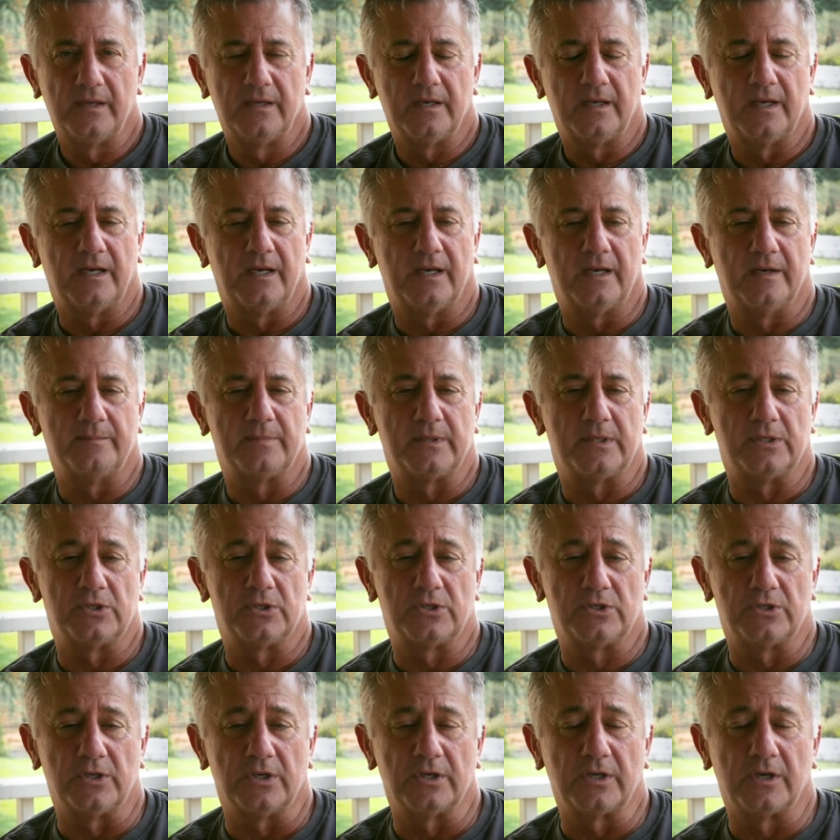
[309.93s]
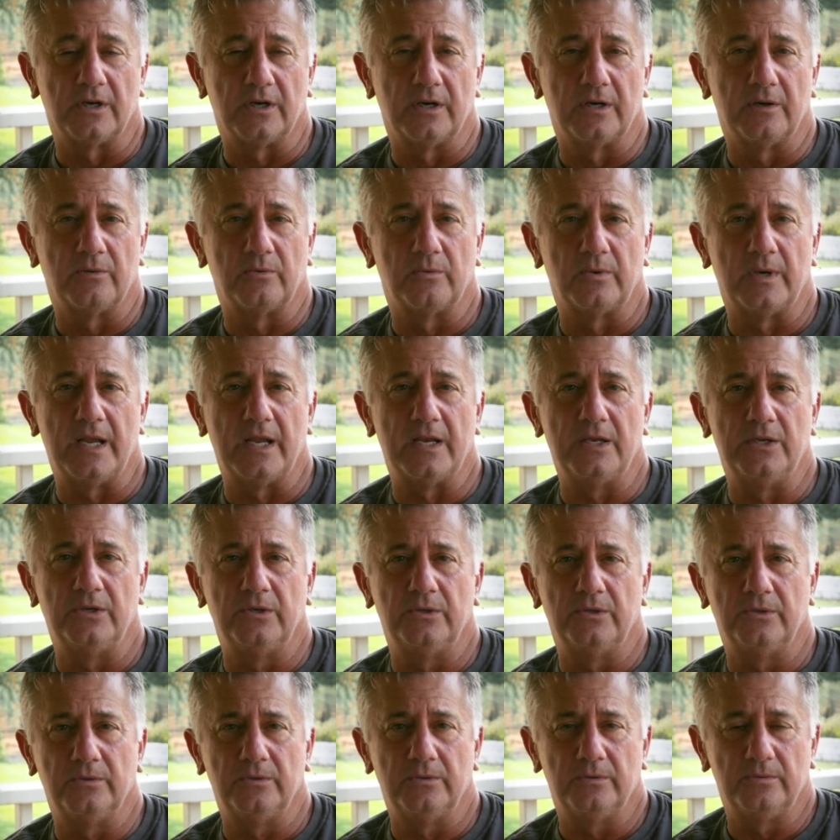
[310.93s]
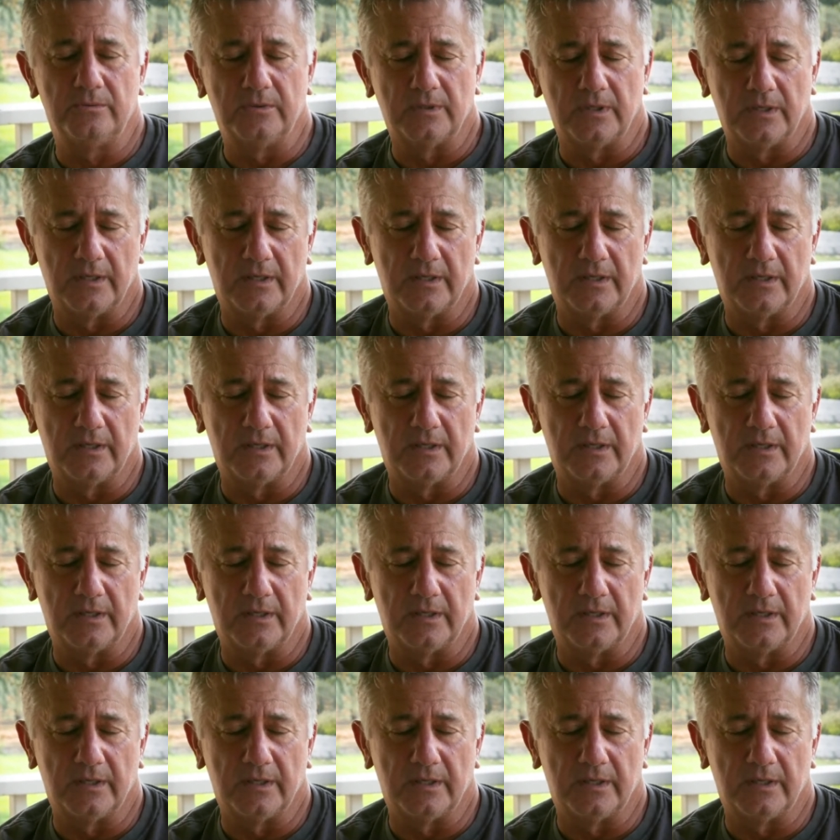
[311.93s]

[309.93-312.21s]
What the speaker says: because sugar, when you